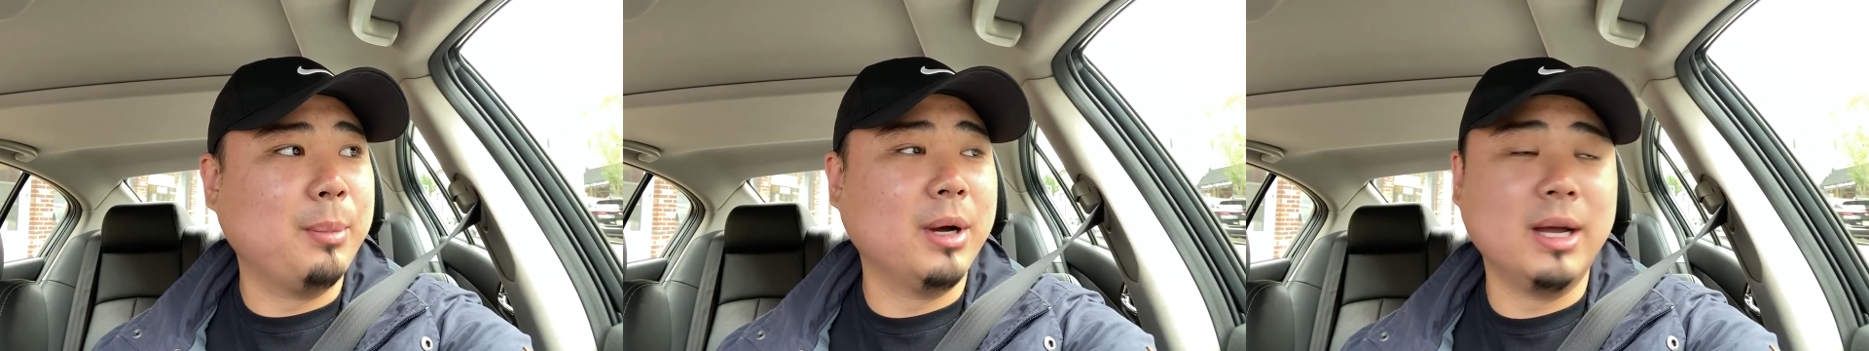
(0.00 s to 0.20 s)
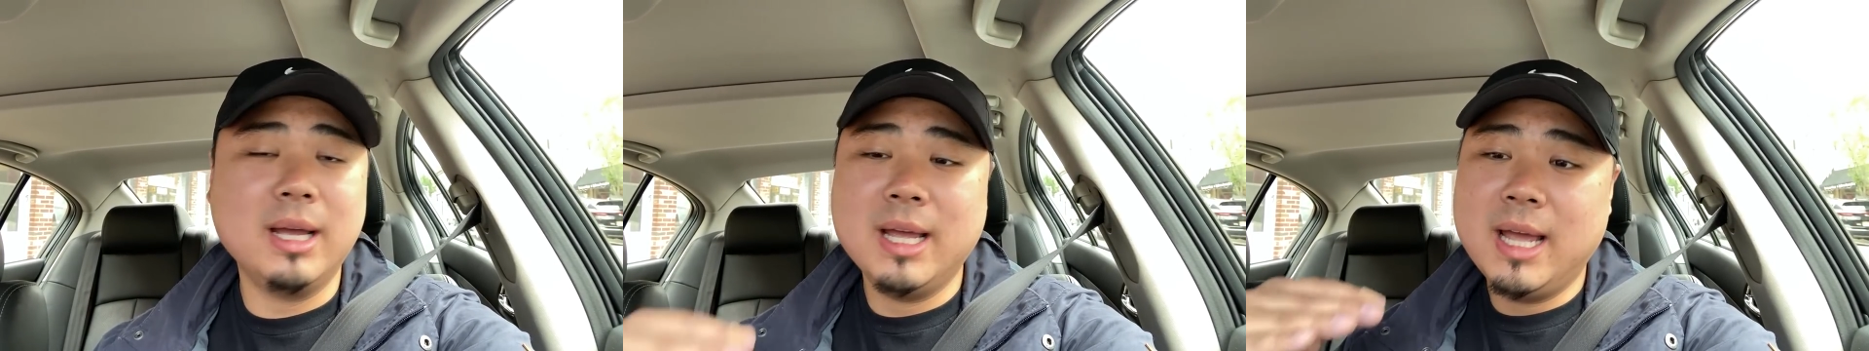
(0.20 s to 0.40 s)

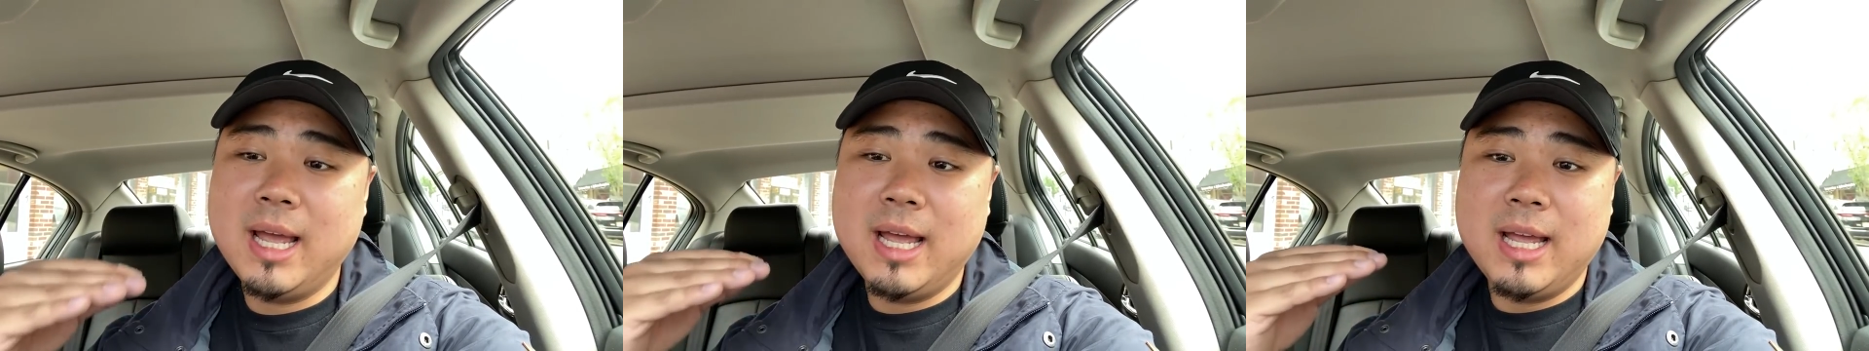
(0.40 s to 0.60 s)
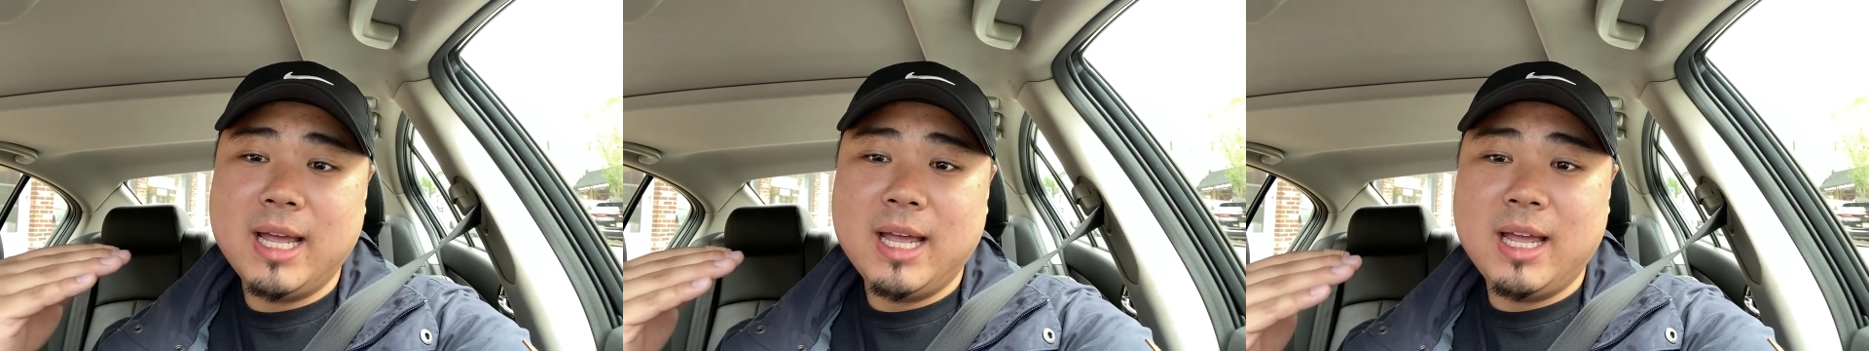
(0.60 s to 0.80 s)
But
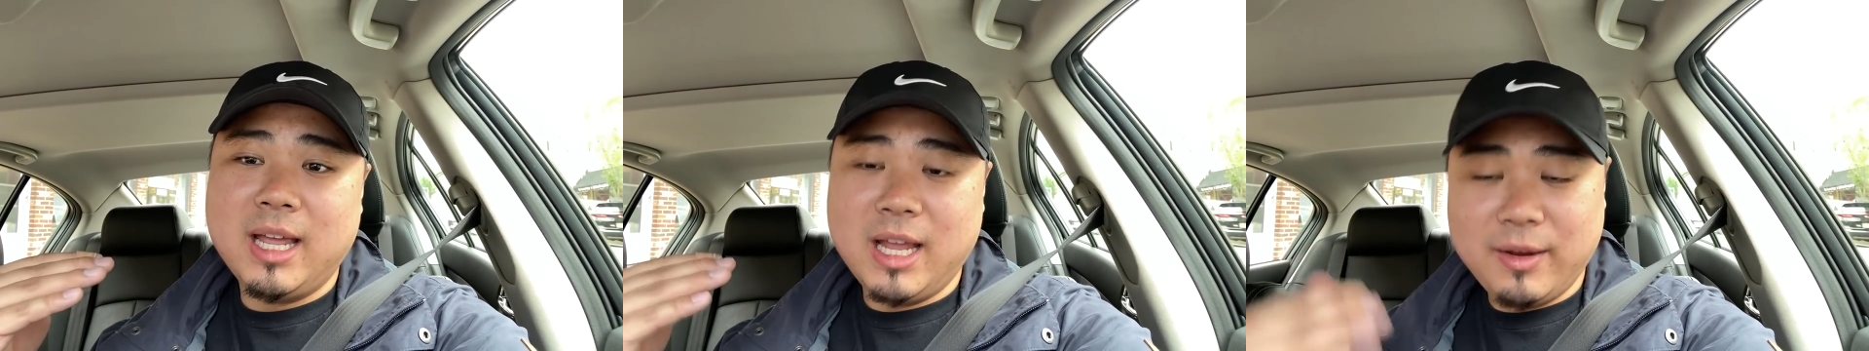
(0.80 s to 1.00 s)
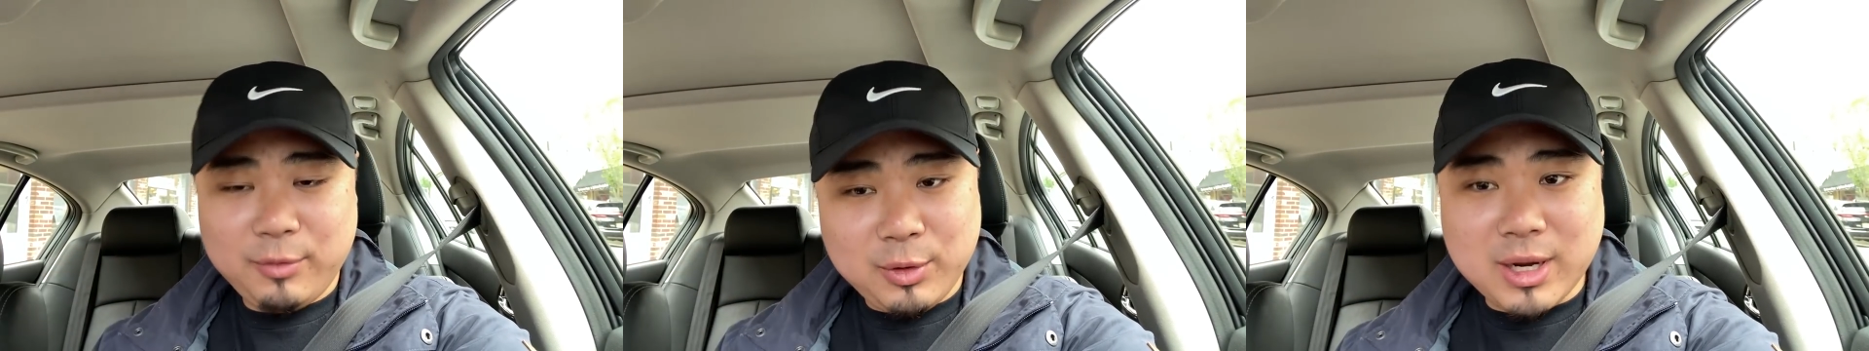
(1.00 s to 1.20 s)

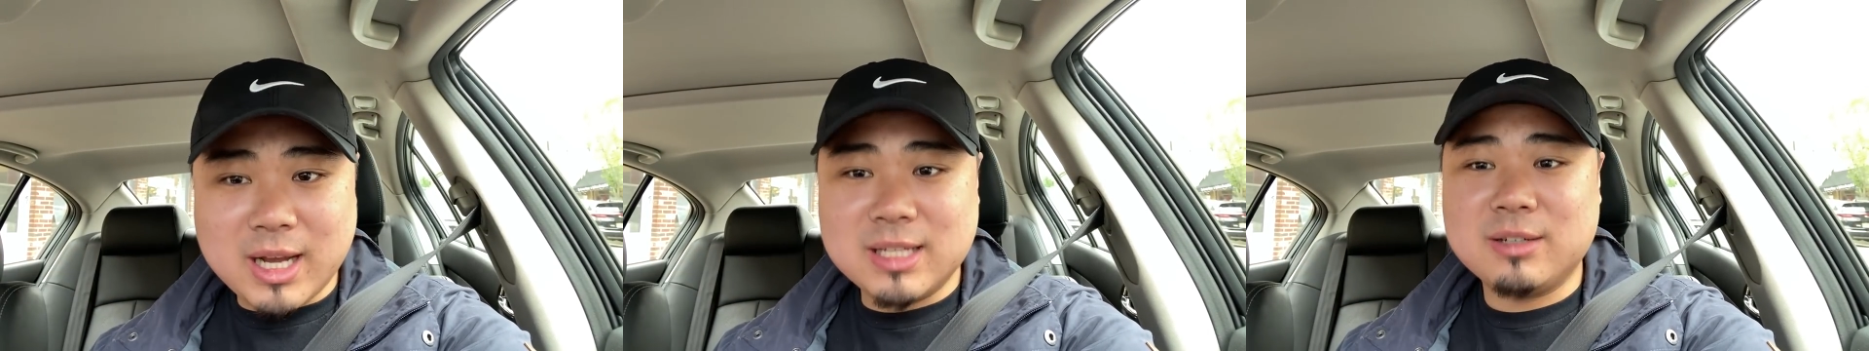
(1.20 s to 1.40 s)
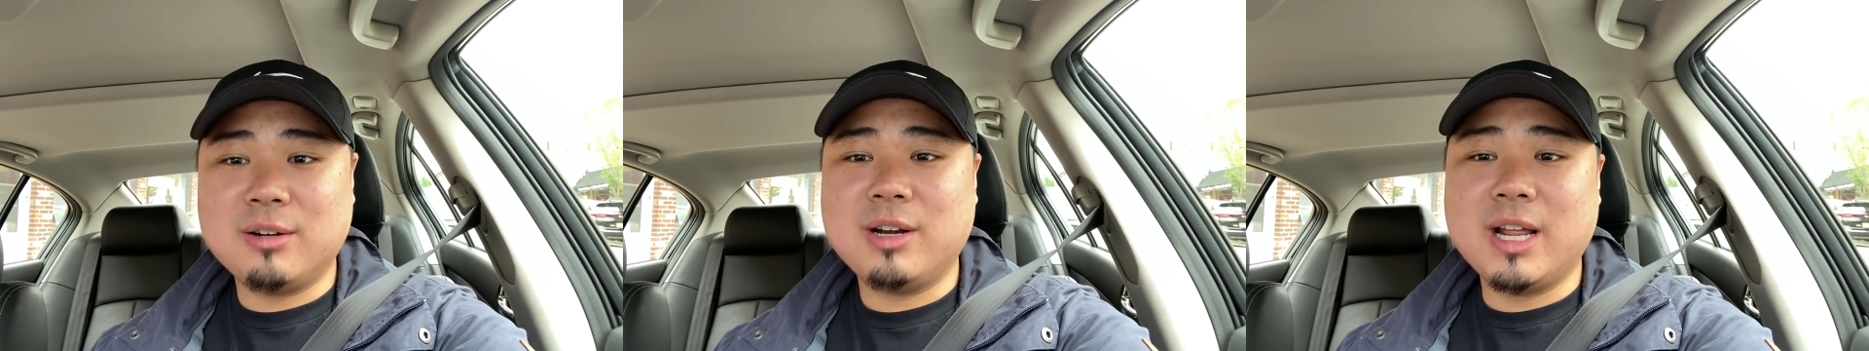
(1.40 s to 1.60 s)
if you guys are